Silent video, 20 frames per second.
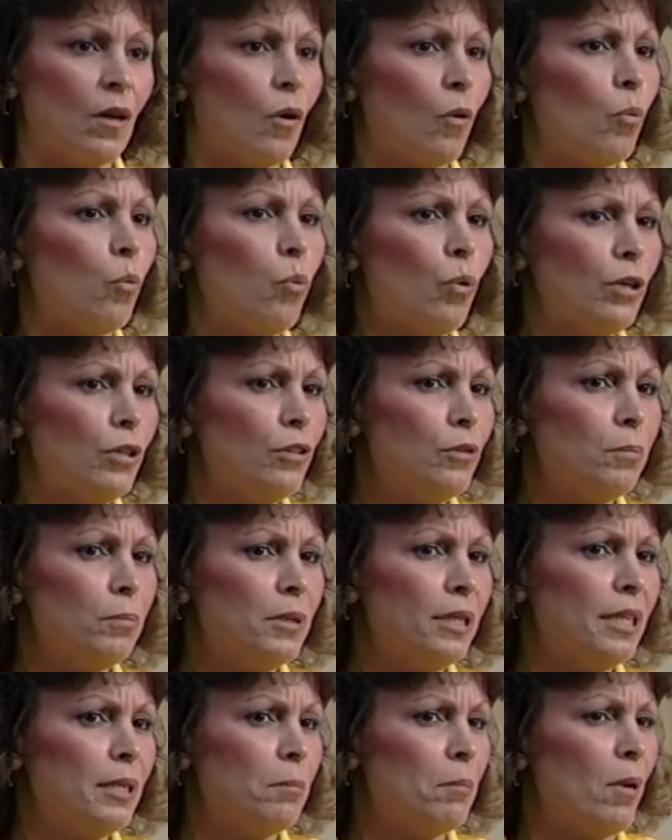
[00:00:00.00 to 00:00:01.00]
What do you
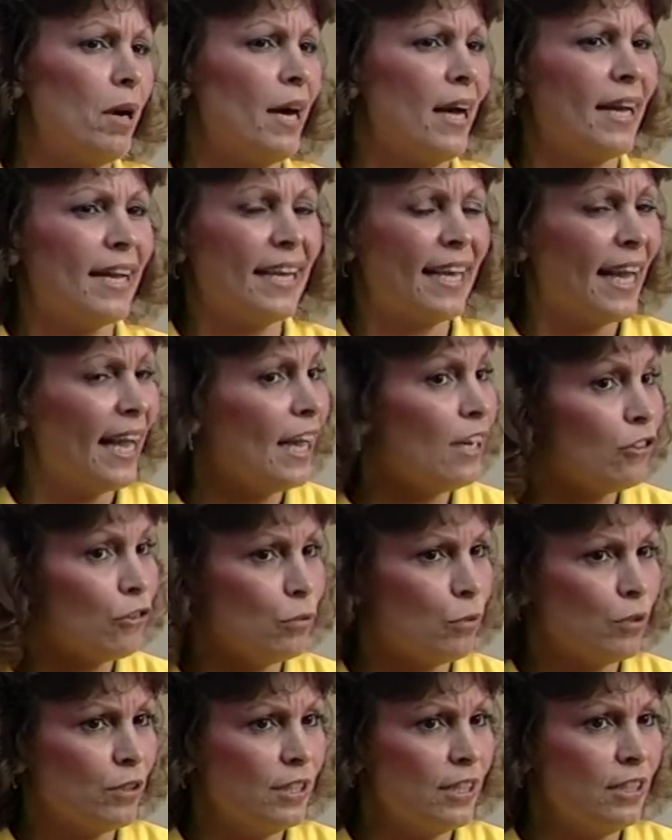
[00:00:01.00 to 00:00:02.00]
mean by
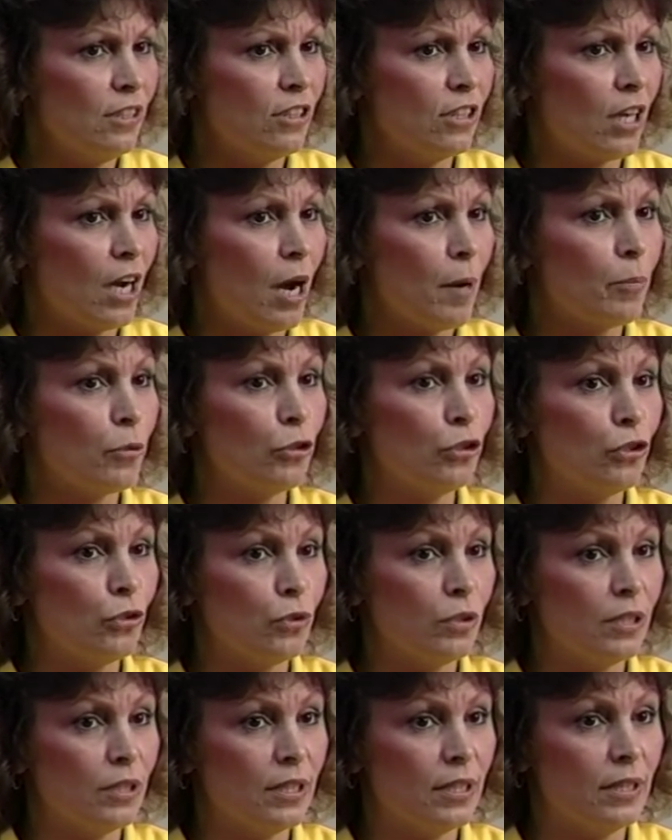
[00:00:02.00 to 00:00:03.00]
casual teaching
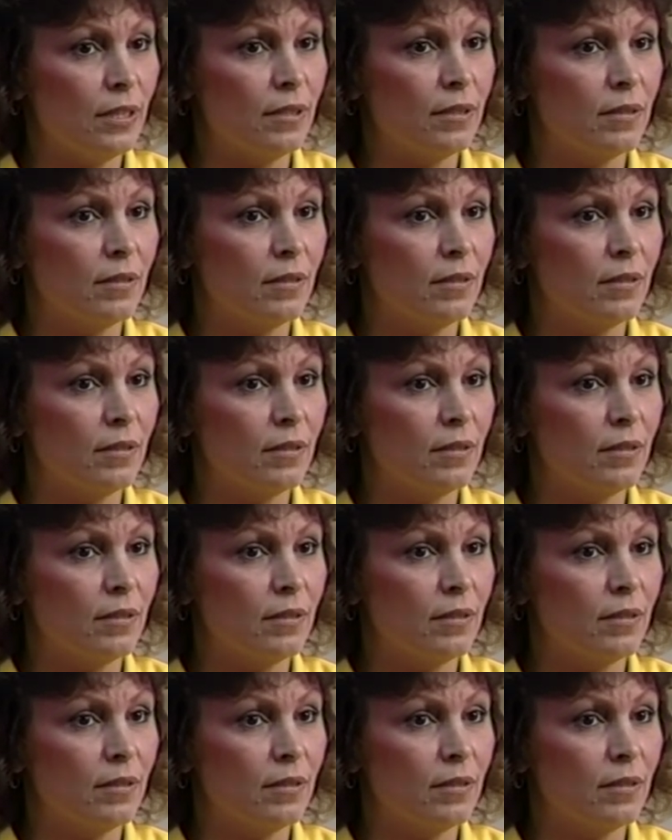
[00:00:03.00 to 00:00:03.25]
opportunity?